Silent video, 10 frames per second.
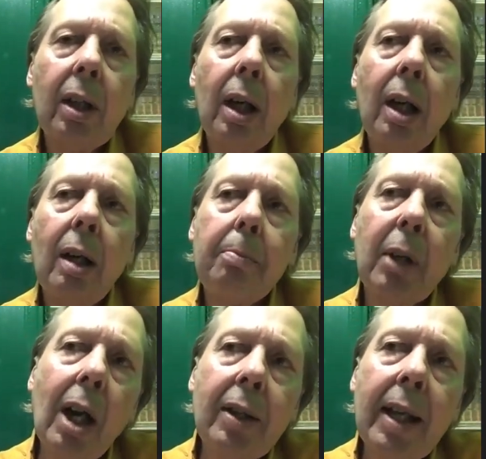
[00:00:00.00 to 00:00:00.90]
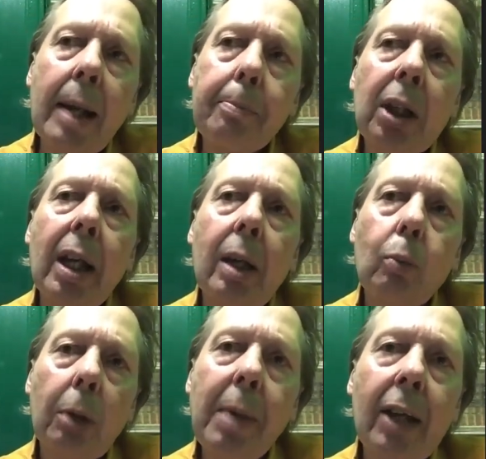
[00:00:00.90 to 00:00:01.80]
But on that plane
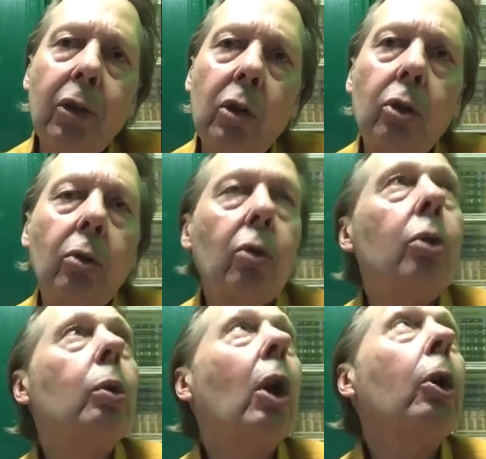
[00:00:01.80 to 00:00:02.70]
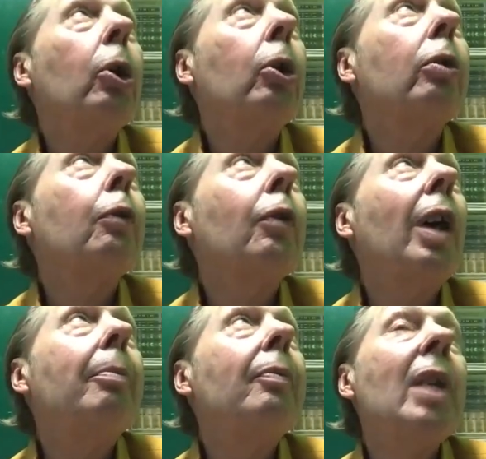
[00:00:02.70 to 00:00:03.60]
were passengers who heard
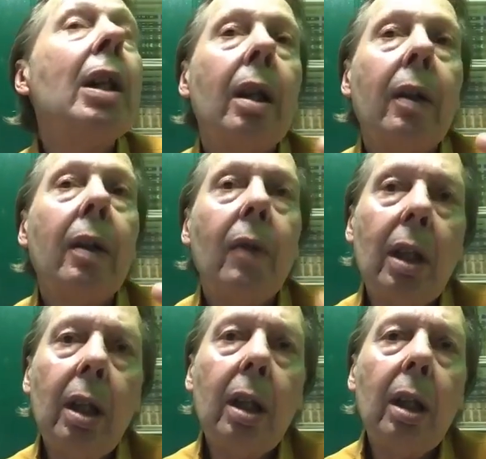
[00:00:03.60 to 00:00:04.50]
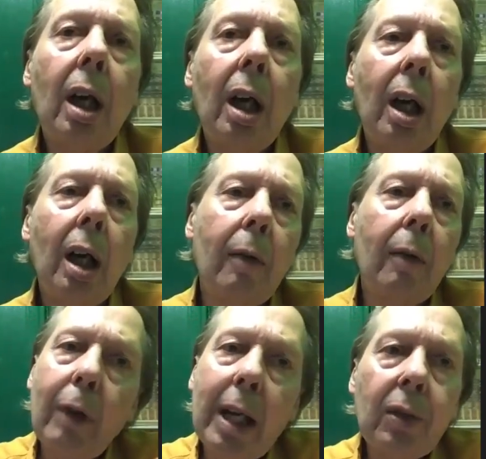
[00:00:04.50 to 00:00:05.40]
from the
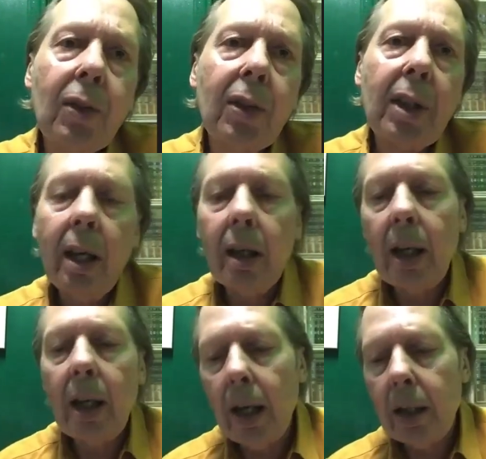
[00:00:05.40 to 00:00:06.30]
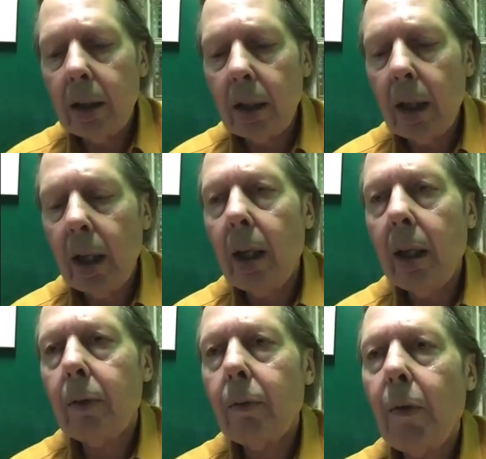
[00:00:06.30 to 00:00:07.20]
friends
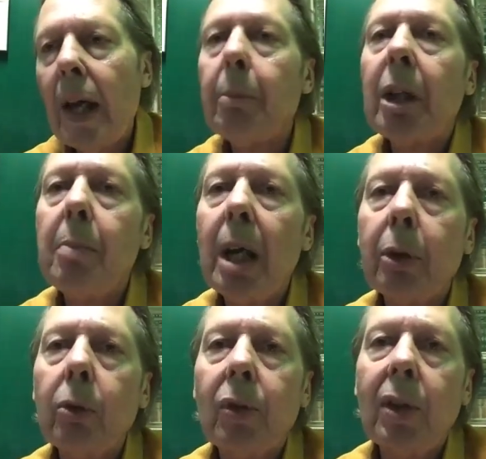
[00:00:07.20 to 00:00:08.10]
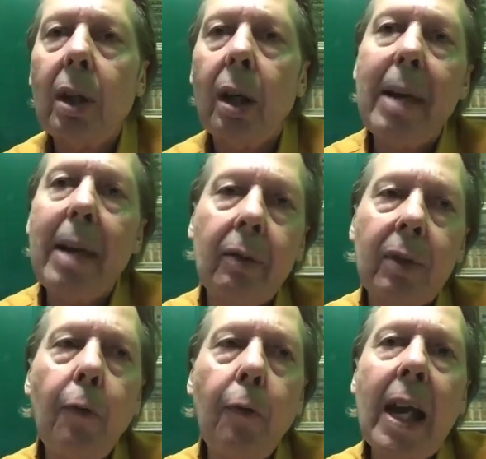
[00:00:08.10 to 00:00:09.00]
and family members about
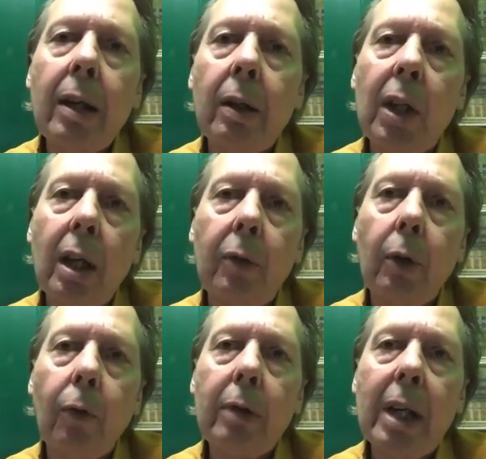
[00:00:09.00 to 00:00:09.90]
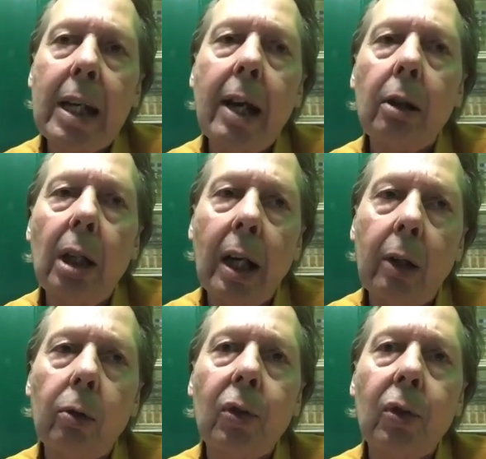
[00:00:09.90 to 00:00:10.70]
the fate of the other 3 airliners.